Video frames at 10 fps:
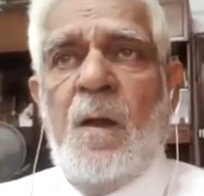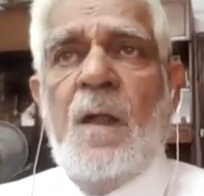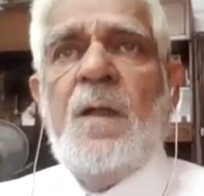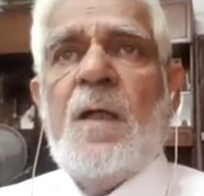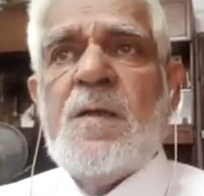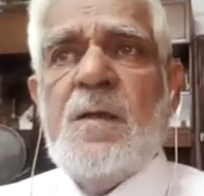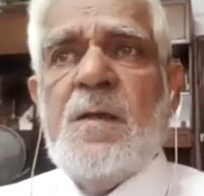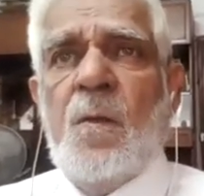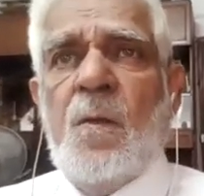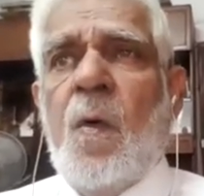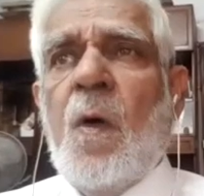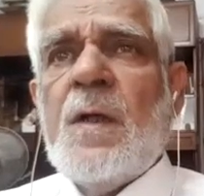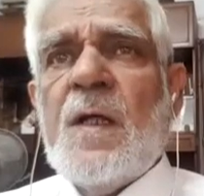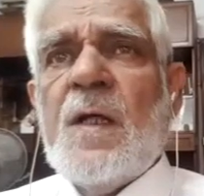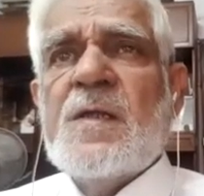and asking them what
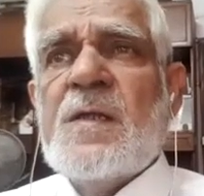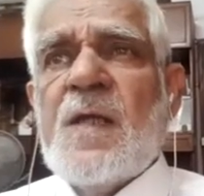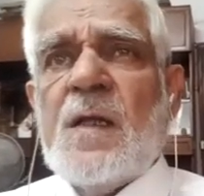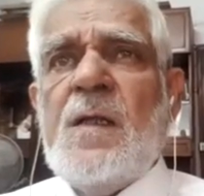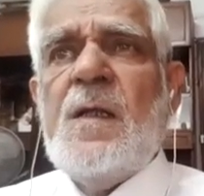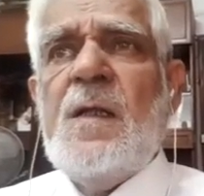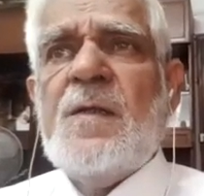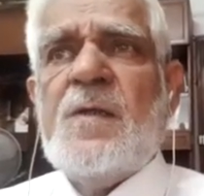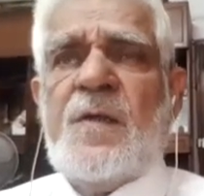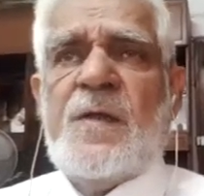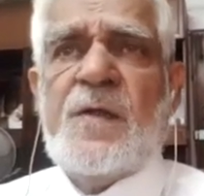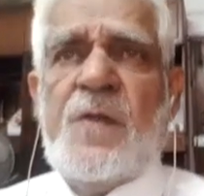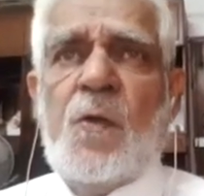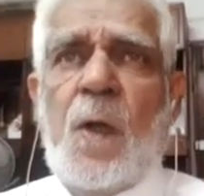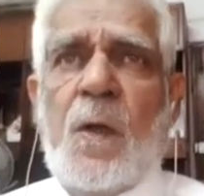exactly is stressing
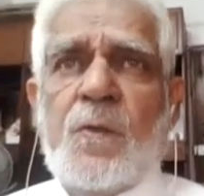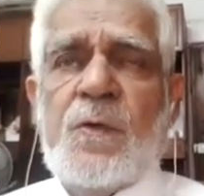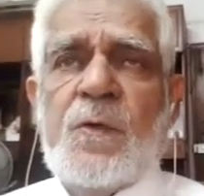you out.